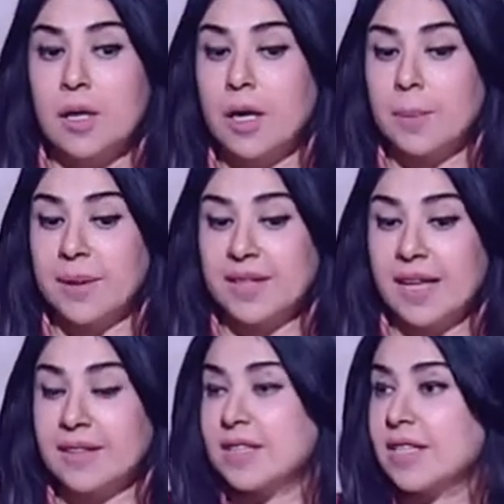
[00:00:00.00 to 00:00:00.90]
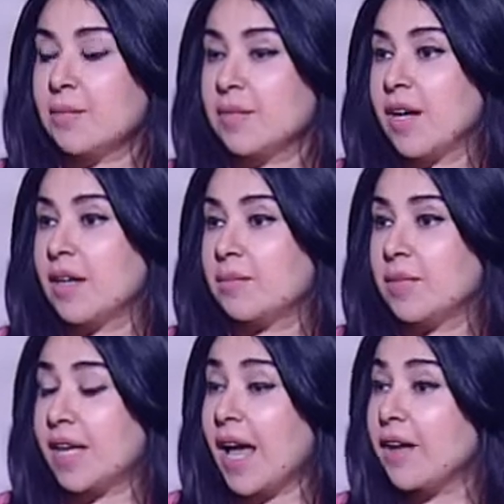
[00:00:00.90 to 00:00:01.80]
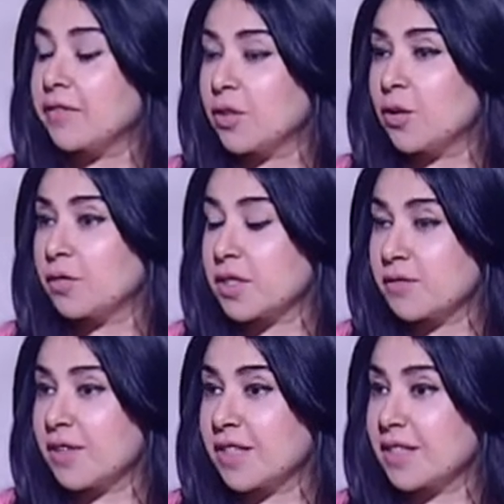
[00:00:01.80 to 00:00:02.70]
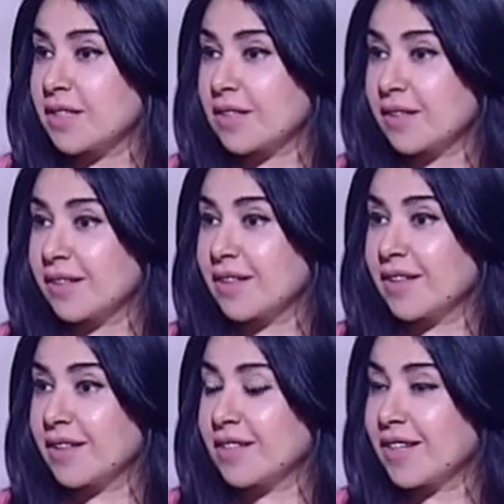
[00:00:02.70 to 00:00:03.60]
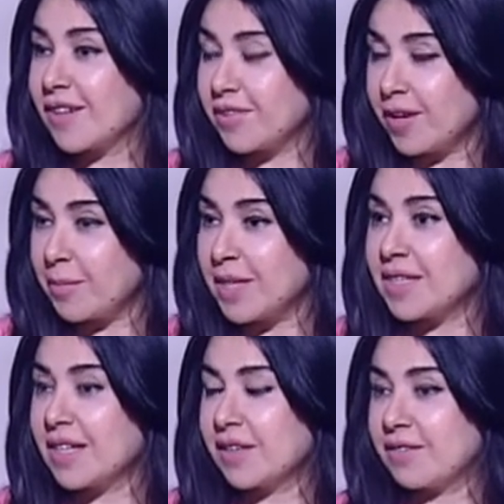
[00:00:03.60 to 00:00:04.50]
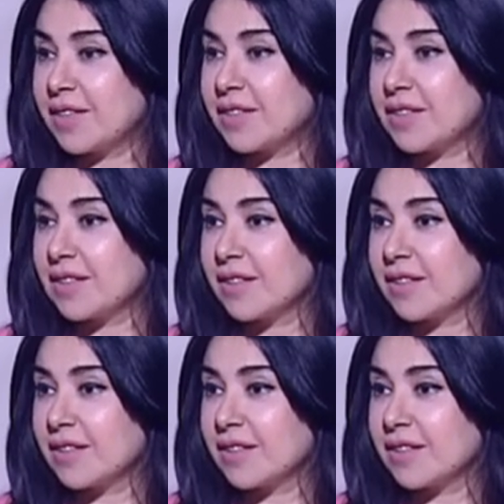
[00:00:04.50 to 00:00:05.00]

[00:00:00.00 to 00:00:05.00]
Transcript: But at the same time, the Avenue of the Sphinx is another amazing event.